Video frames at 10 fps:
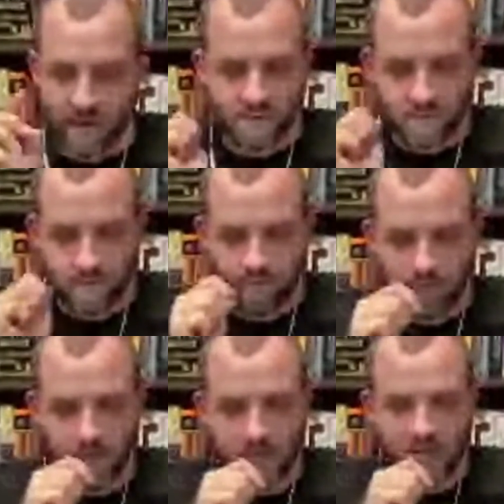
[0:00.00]

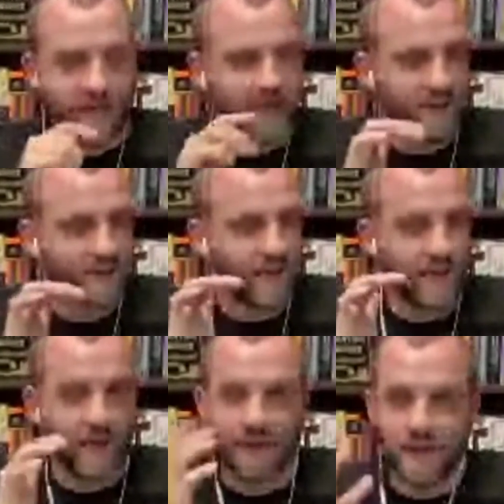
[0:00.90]
And
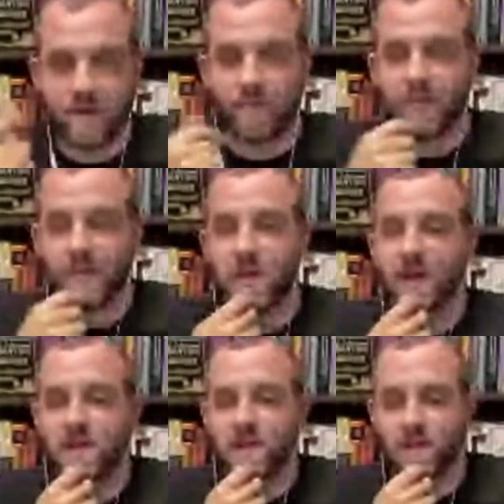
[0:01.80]
unless something
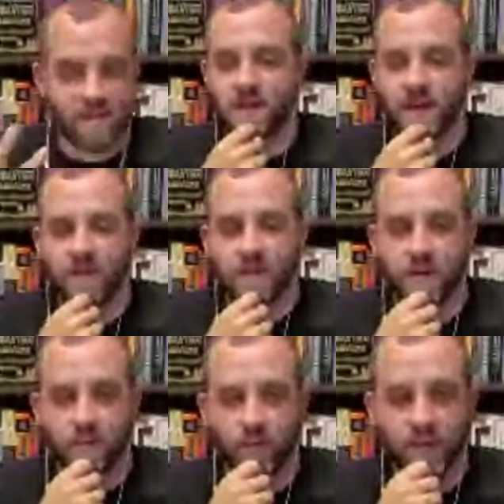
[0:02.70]
changes in the next
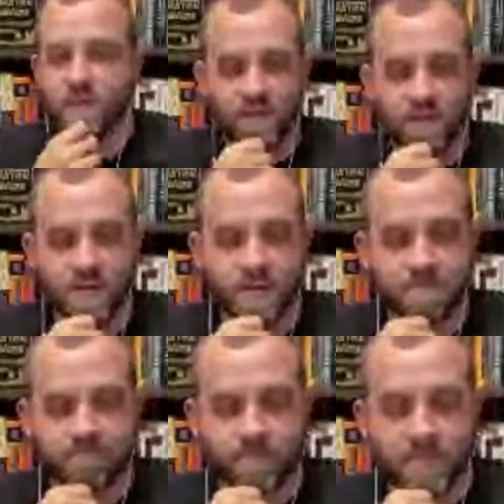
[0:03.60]
couple of weeks,
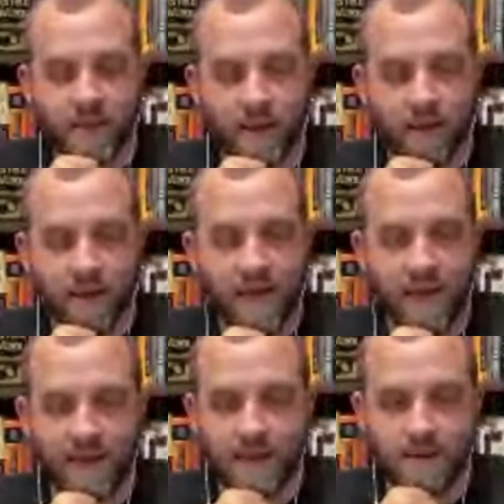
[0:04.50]

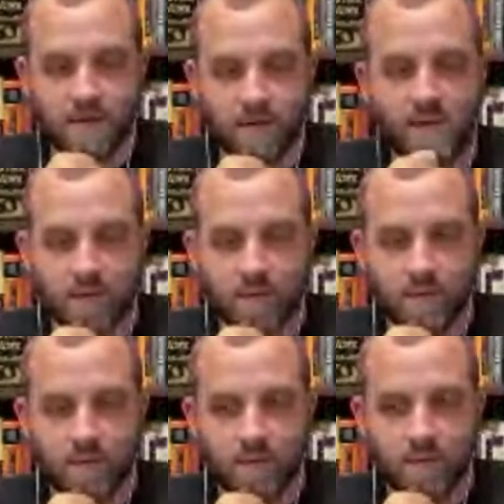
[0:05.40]
and
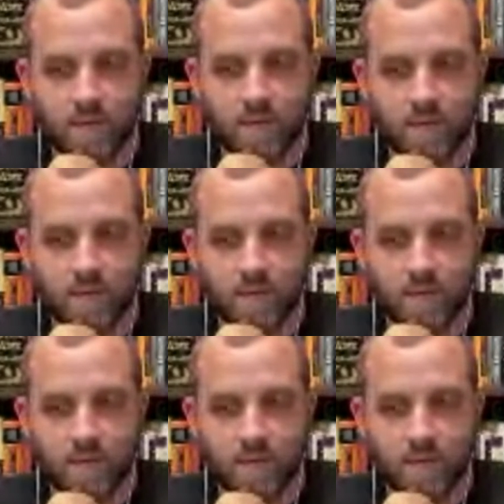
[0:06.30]
there